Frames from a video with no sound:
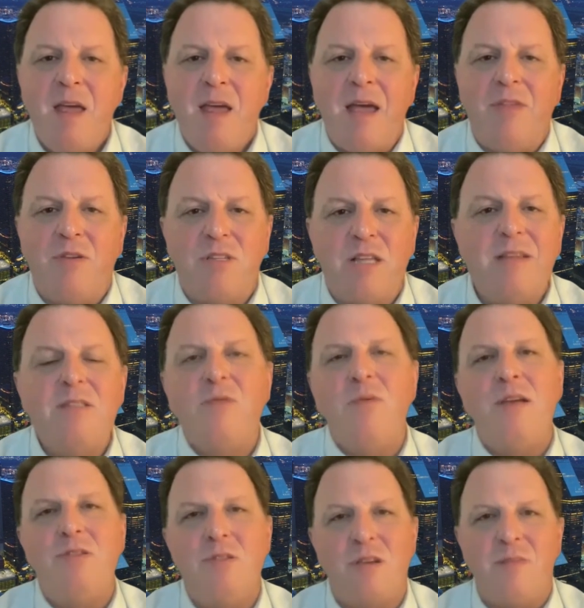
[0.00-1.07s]
And there's lots of
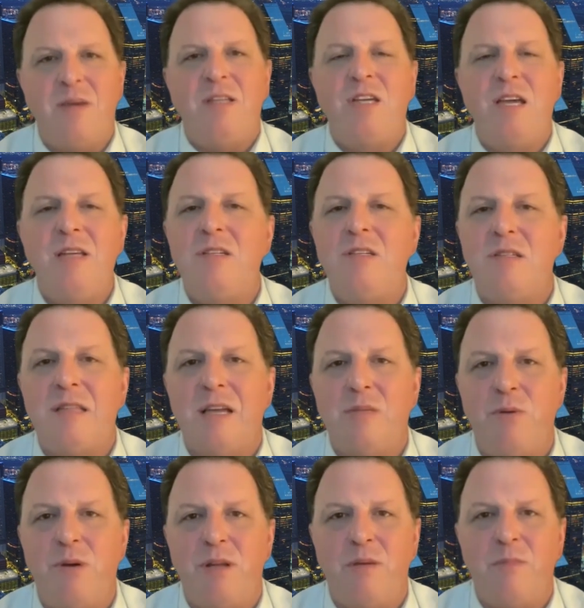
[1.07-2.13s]
ways you can make changes, and that's
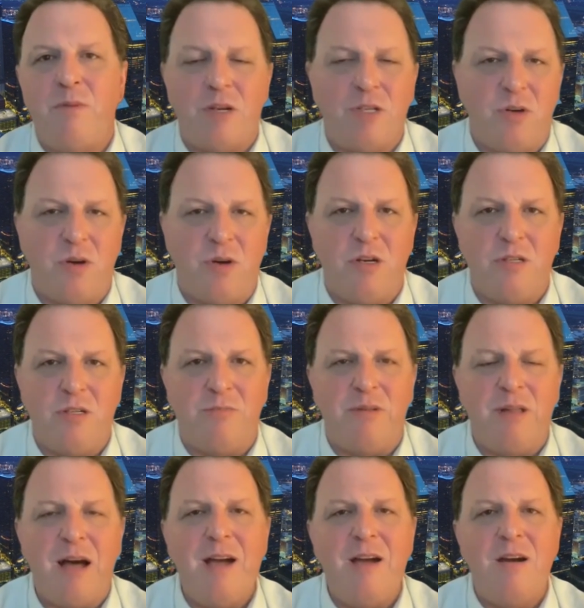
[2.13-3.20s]
putting pressure on your
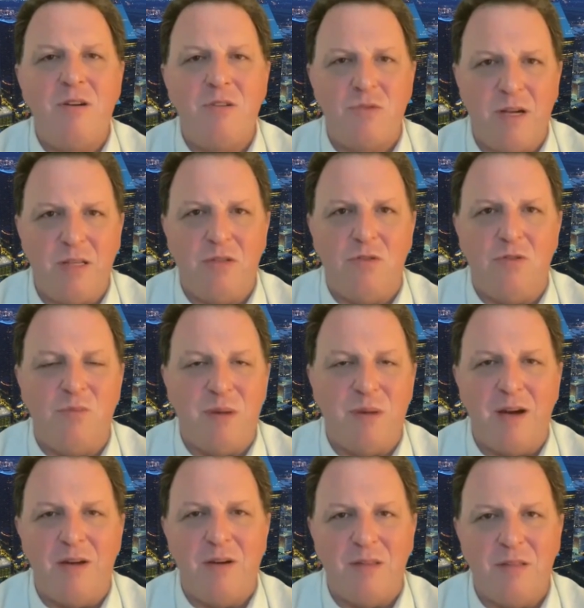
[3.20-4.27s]
suppliers, right, to do
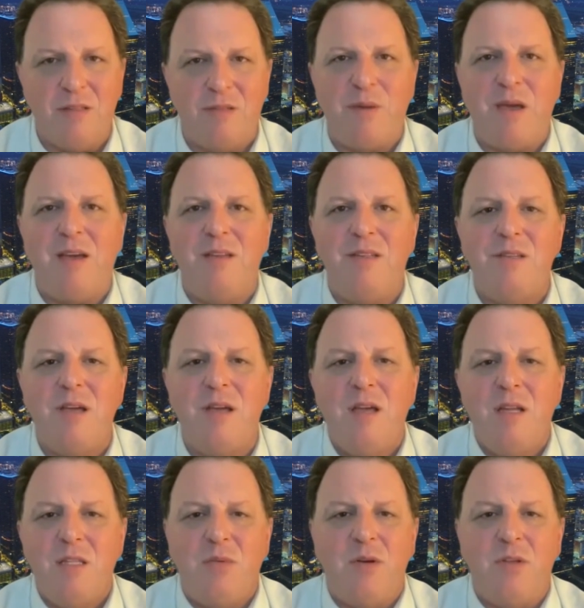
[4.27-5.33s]
better in this space,
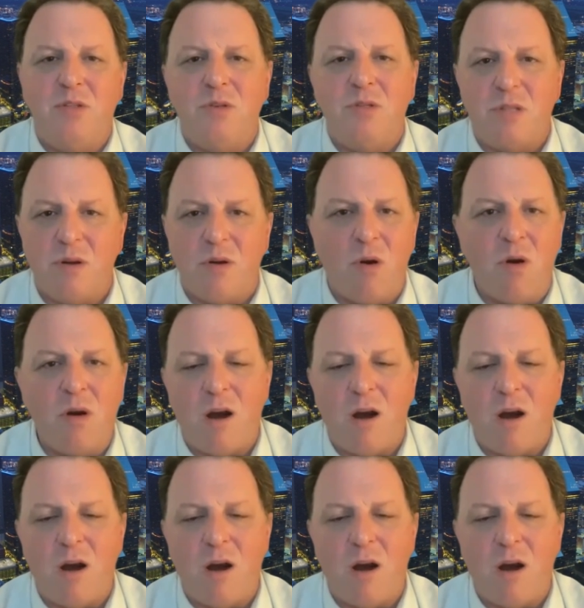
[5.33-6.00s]
to reduce their own